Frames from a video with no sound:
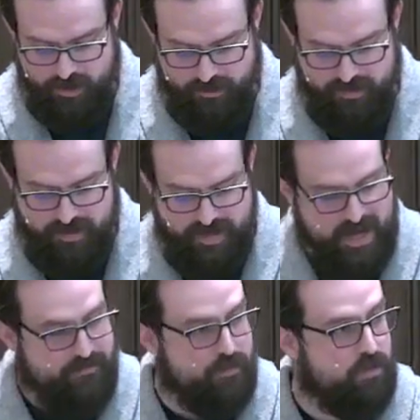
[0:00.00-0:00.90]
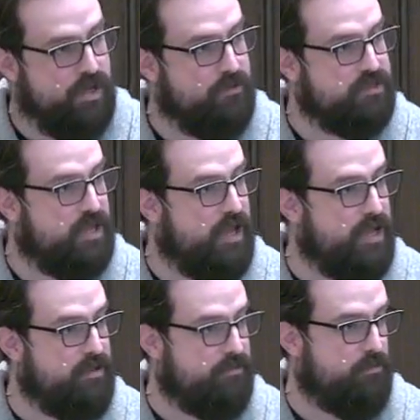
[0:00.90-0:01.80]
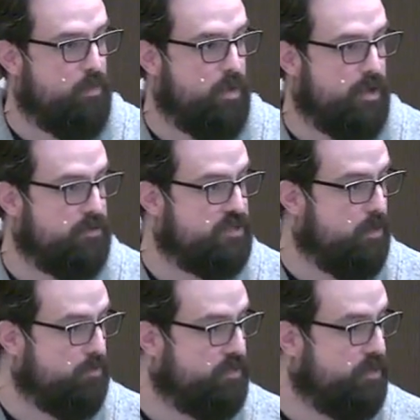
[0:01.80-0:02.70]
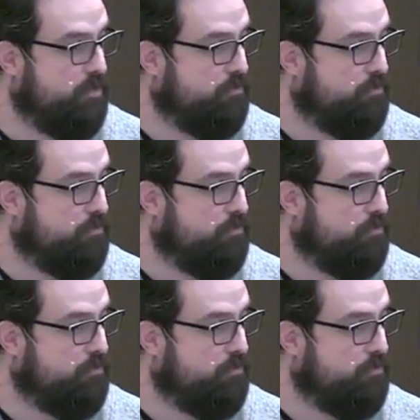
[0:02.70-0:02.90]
to never look outside what I was told to do.